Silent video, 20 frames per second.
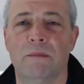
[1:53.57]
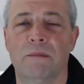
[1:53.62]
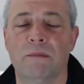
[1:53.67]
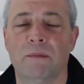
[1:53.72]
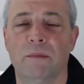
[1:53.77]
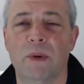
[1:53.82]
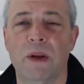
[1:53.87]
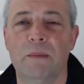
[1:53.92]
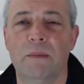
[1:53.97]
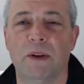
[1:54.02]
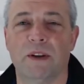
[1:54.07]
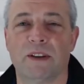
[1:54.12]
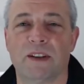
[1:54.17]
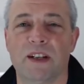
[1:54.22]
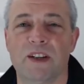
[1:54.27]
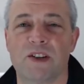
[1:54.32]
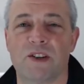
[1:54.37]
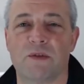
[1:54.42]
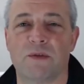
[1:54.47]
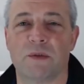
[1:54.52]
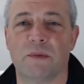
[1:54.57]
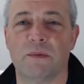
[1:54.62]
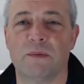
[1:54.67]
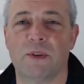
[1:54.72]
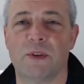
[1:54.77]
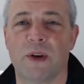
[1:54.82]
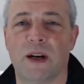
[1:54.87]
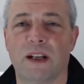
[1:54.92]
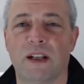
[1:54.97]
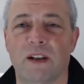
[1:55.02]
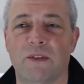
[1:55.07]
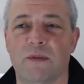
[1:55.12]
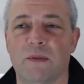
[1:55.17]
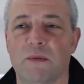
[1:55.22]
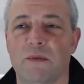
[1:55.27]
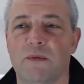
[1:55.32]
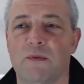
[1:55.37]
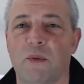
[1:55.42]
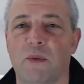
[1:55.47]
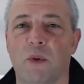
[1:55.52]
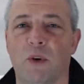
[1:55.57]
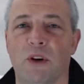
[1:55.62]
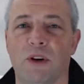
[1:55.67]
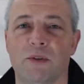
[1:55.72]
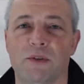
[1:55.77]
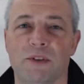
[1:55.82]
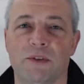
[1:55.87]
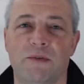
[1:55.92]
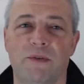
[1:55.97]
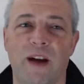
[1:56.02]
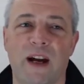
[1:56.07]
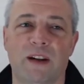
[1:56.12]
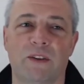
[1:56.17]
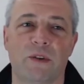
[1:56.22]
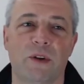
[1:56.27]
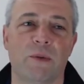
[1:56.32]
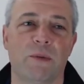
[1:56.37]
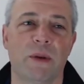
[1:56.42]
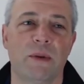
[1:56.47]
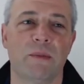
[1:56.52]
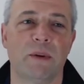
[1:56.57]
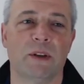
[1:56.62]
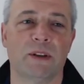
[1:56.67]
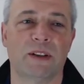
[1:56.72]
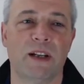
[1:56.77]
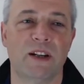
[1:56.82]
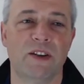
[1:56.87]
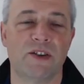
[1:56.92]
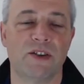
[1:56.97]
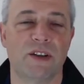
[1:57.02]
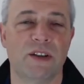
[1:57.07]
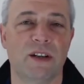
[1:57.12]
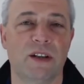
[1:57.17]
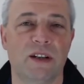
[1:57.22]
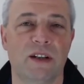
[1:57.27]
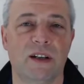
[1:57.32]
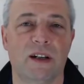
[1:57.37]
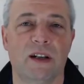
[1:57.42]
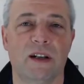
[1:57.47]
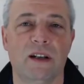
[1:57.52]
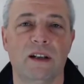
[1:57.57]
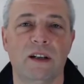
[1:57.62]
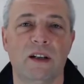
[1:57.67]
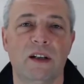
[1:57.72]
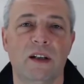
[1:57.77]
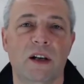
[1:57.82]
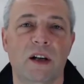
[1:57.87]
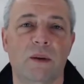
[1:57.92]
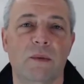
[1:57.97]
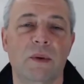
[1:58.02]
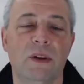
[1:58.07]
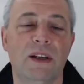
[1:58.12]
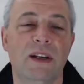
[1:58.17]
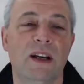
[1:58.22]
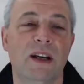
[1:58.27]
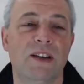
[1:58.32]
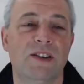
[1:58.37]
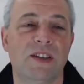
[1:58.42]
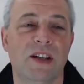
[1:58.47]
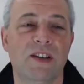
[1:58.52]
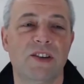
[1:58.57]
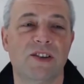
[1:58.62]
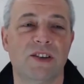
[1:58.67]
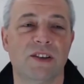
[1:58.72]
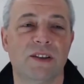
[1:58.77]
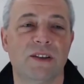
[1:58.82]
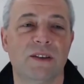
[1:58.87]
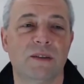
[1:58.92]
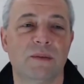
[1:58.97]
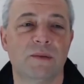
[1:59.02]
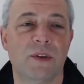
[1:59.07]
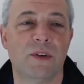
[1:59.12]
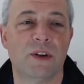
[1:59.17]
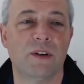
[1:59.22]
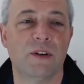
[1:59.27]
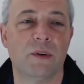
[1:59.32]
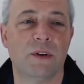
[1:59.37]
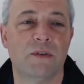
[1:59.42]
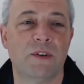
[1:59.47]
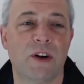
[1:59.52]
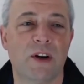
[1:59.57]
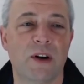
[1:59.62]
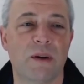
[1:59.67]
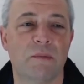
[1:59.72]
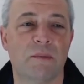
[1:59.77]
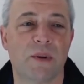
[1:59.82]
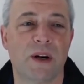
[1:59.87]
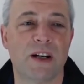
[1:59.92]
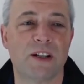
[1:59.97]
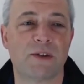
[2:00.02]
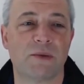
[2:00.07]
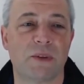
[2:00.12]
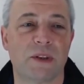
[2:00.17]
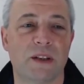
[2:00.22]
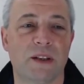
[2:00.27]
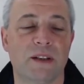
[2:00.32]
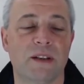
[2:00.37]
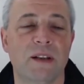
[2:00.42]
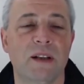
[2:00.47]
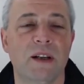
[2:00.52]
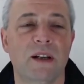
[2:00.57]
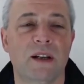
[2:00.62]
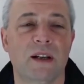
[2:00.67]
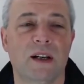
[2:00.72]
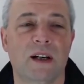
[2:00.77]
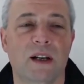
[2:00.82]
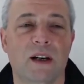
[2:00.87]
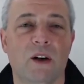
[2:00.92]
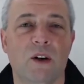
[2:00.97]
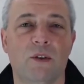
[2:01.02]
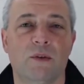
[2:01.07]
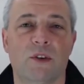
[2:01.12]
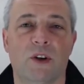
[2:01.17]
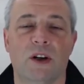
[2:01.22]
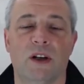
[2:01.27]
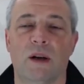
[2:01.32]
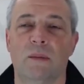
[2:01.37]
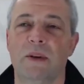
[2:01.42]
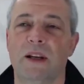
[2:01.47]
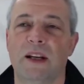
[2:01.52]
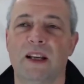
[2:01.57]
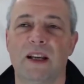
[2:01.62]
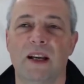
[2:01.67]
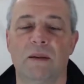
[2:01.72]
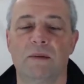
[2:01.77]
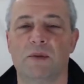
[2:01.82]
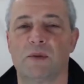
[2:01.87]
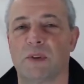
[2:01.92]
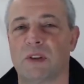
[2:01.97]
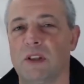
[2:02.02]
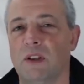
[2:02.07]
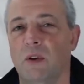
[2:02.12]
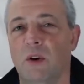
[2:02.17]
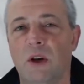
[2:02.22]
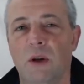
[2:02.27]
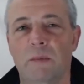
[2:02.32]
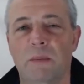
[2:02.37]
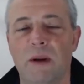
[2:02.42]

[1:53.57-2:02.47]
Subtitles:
rebuilt engine directly from Ford. It was a factory rebuilt engine, and really nice engine. We're very impressed with it. Overall, I mean, it comes with the oil